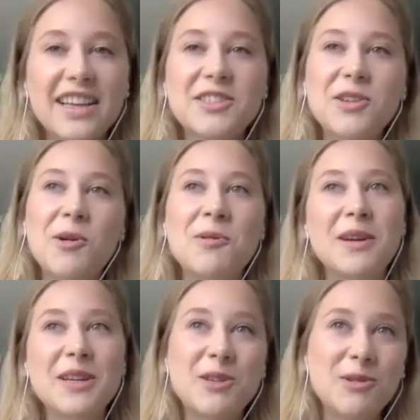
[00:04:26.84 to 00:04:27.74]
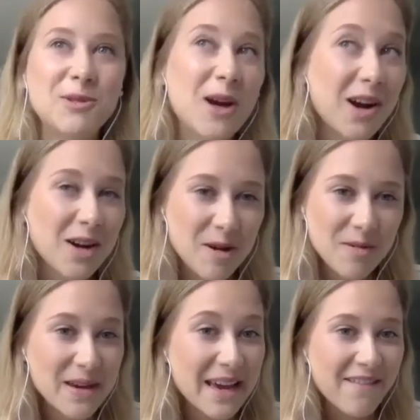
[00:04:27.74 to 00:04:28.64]
So you talk about
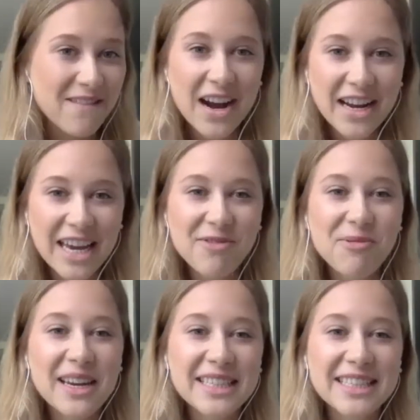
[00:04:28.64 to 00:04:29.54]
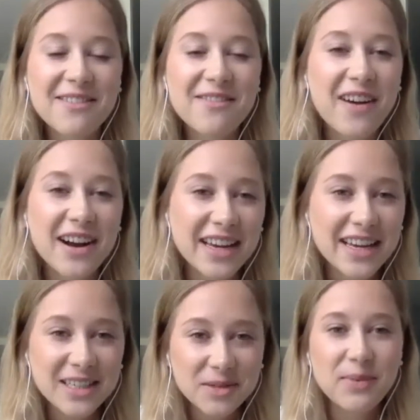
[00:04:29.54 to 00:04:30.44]
being funky. What is the
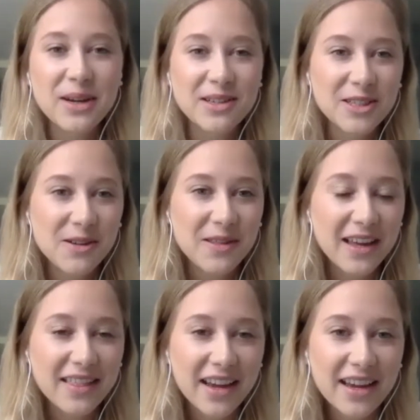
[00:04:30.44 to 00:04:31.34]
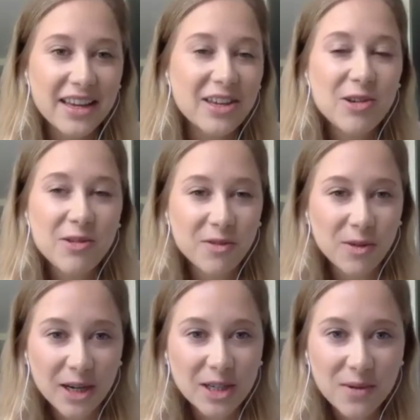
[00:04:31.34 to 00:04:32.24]
funkiest build do you think that you
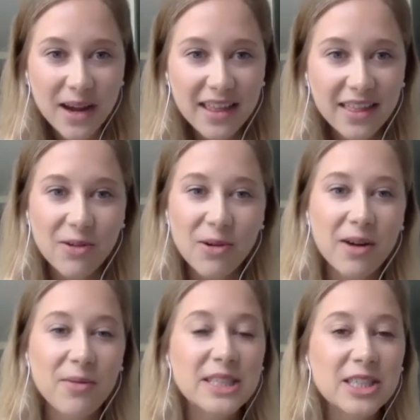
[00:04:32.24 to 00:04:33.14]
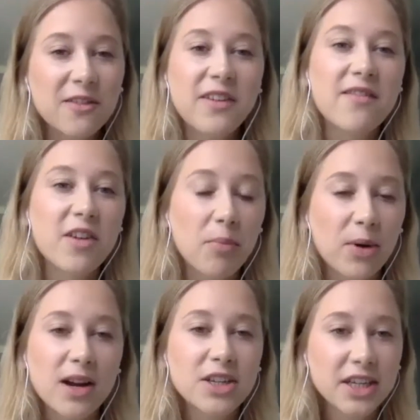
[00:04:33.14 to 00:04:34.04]
worked with, or what's your favorite
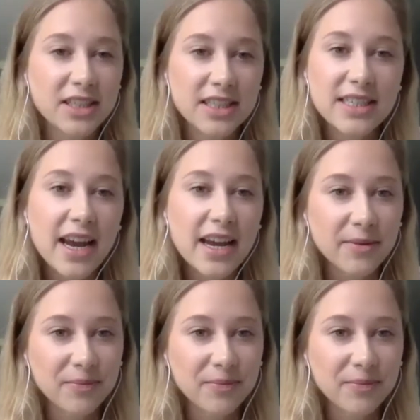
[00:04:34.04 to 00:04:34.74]
project to date?